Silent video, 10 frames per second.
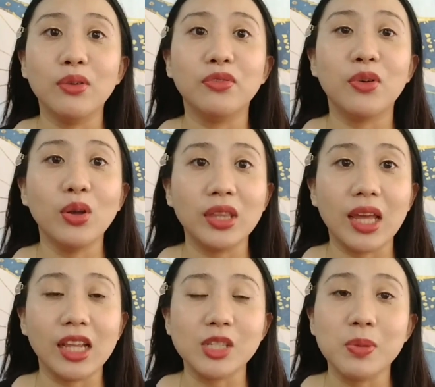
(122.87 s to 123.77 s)
of
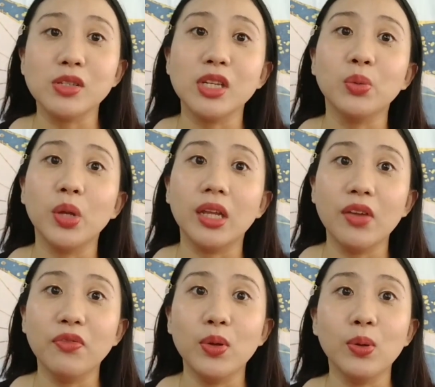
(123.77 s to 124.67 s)
contents because it will
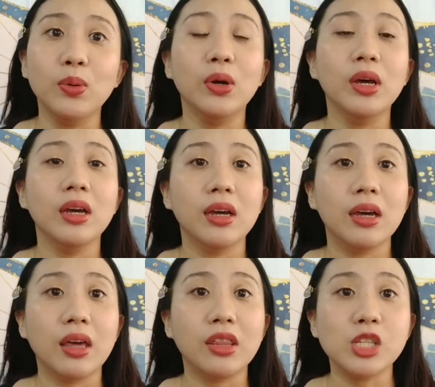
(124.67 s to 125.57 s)
give you
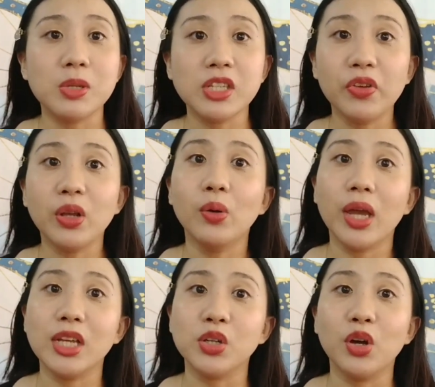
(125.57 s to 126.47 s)
the specific
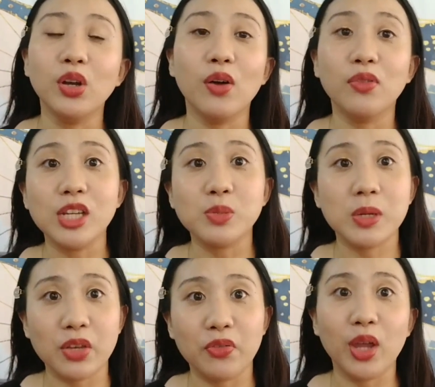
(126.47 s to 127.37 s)
location of the
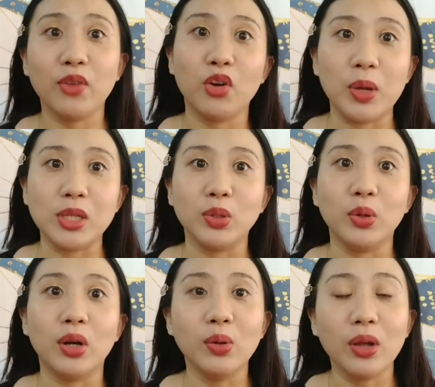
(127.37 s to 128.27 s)
specific information you
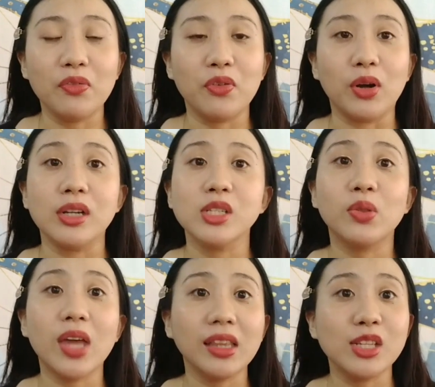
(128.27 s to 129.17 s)
are looking for. So
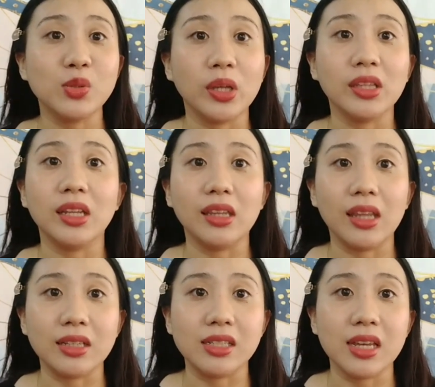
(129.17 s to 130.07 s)
that is what an
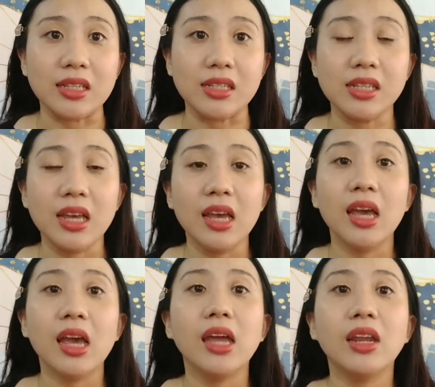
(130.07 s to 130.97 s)
index is.
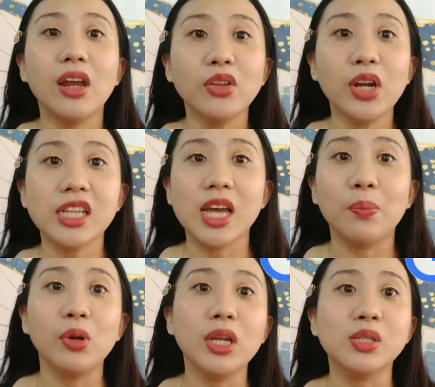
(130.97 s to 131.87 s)
And another
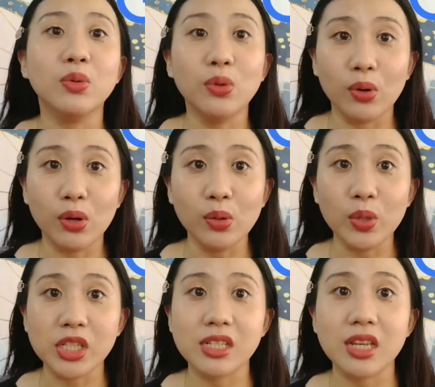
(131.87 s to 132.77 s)
example is Google,
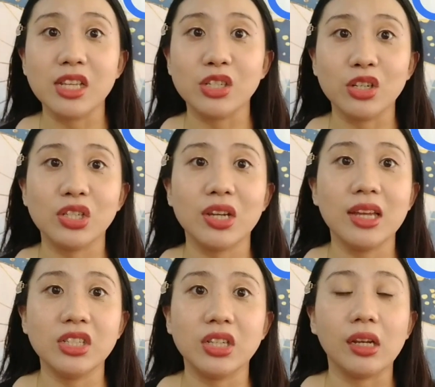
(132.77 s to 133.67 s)
which is a search
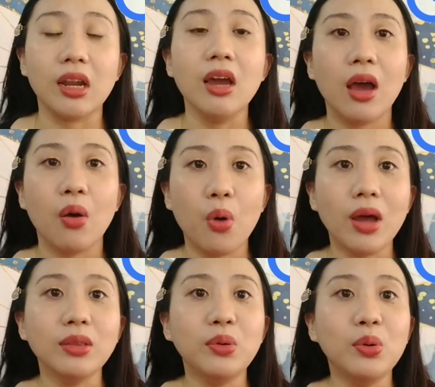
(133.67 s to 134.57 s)
engine.
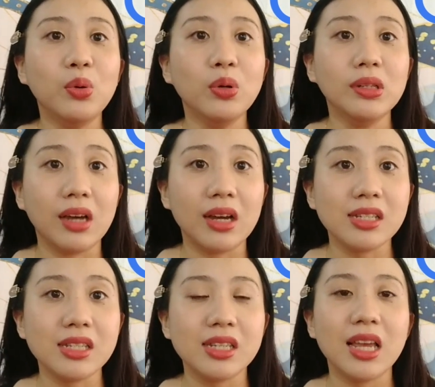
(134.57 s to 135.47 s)
What Google
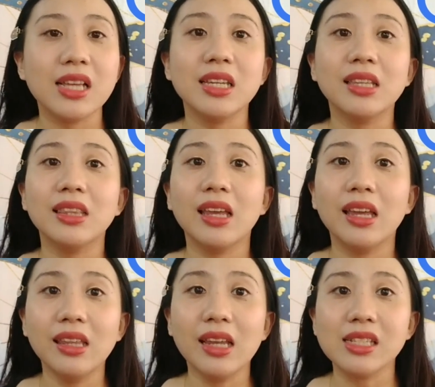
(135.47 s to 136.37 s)
does is it
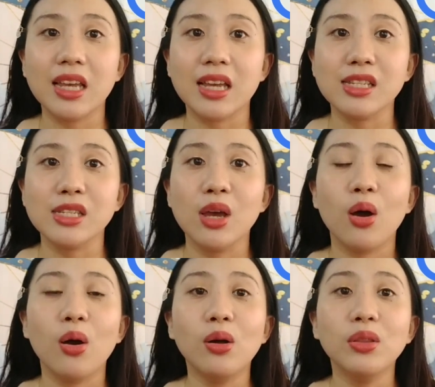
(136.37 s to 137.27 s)
indexes
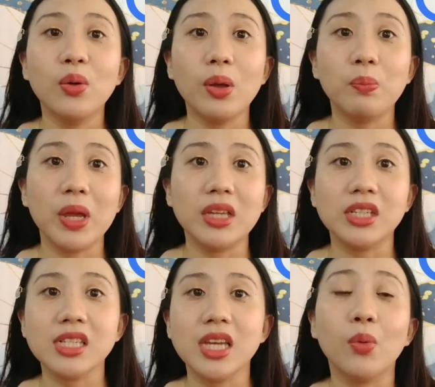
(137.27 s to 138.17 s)
all the web
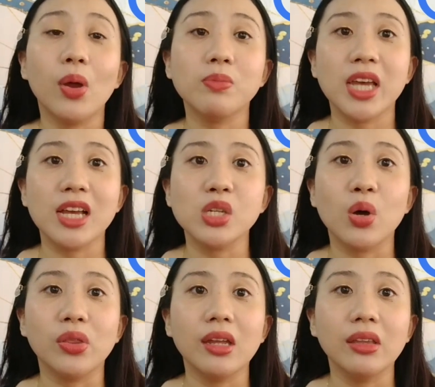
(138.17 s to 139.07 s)
pages and websites
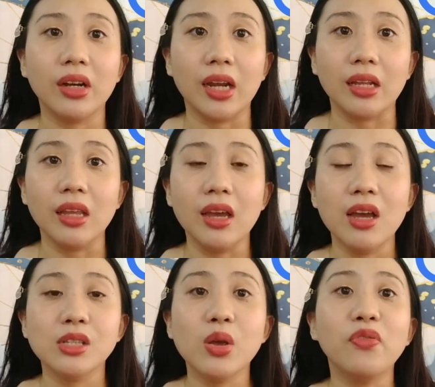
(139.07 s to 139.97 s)
on the internet.
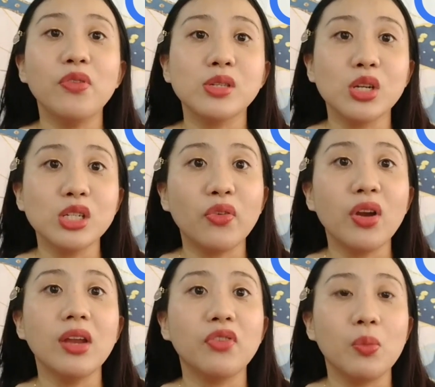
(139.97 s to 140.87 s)
So if you search for
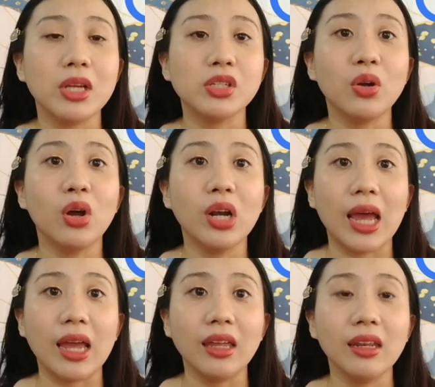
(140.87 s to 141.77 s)
information
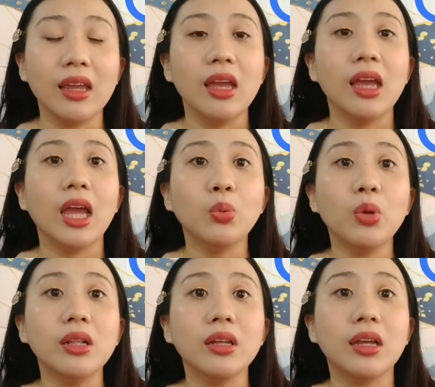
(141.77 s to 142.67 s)
online, it
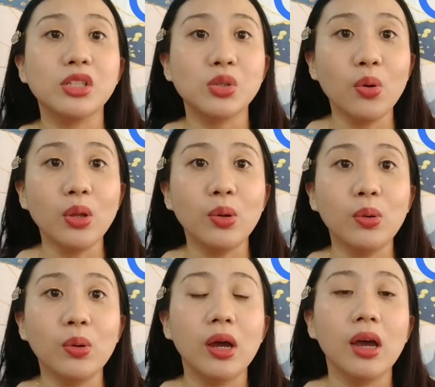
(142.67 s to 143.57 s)
will show
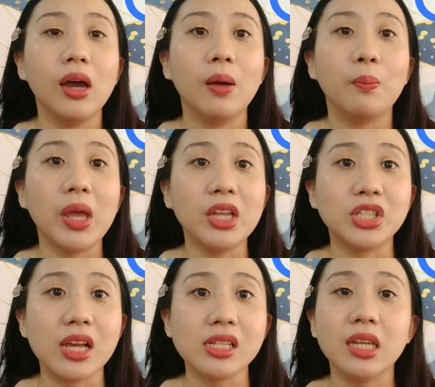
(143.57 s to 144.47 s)
you
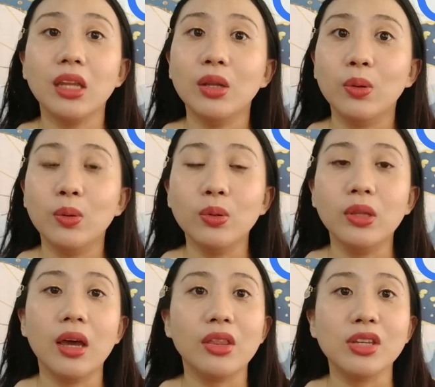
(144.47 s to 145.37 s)
pages that include
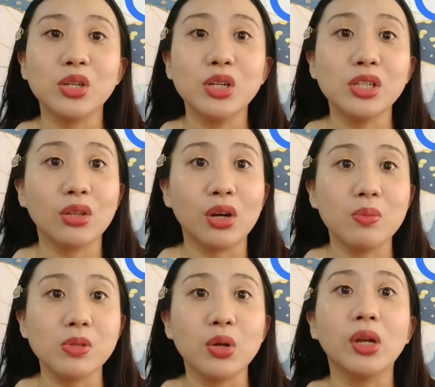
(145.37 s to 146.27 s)
the search
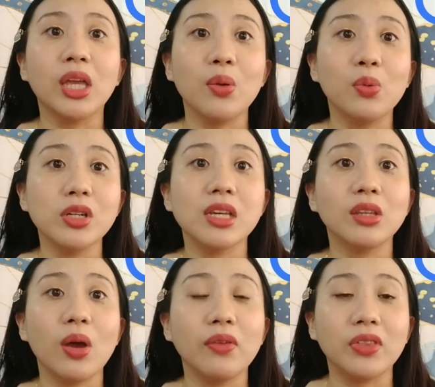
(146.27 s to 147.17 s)
terms or keywords that
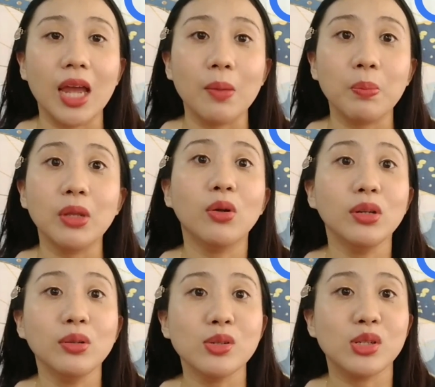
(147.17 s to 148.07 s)
you have typed in order
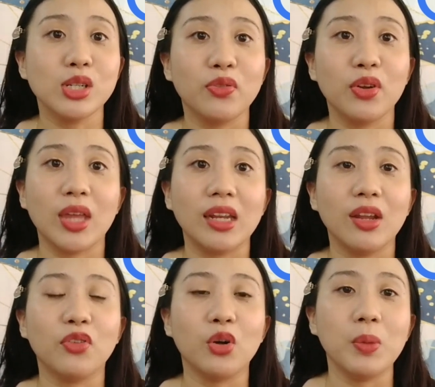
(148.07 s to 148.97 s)
to search for that
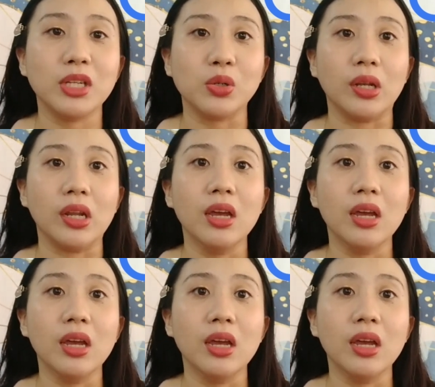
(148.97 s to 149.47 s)
information.